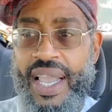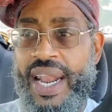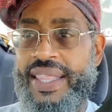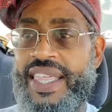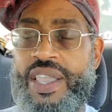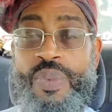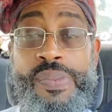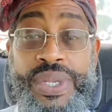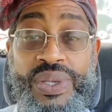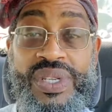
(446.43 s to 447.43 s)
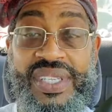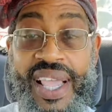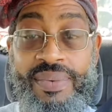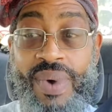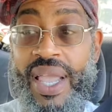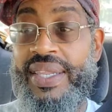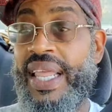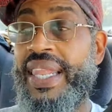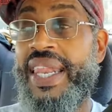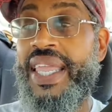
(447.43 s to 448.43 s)
And I think women do the same way.
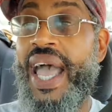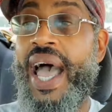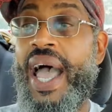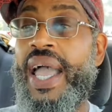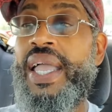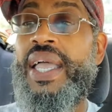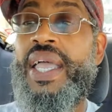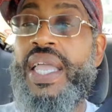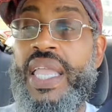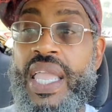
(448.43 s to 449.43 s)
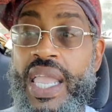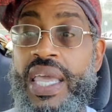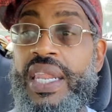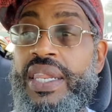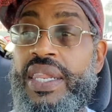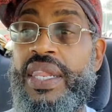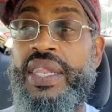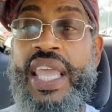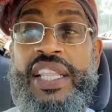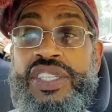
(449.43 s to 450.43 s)
They let a guy in
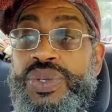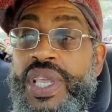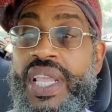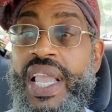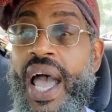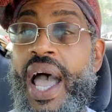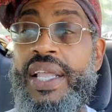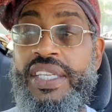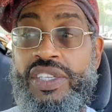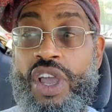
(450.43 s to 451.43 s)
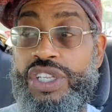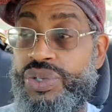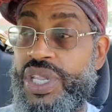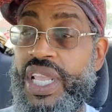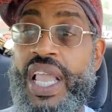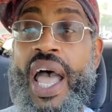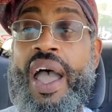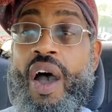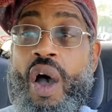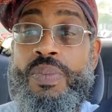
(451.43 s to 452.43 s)
and they treat a guy and start treating a
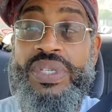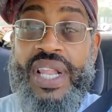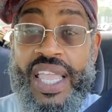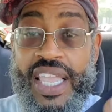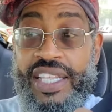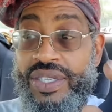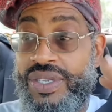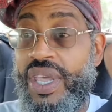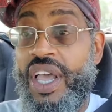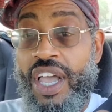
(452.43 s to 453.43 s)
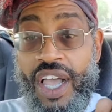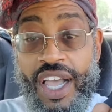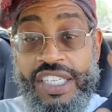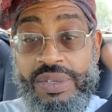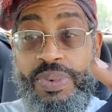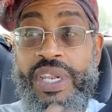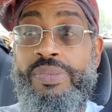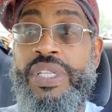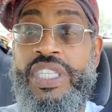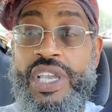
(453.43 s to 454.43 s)
guy almost like he's
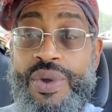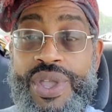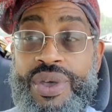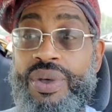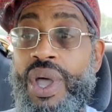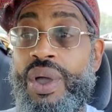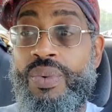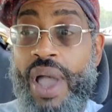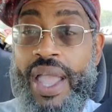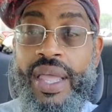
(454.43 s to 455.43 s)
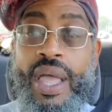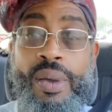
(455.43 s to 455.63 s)
husband material, right?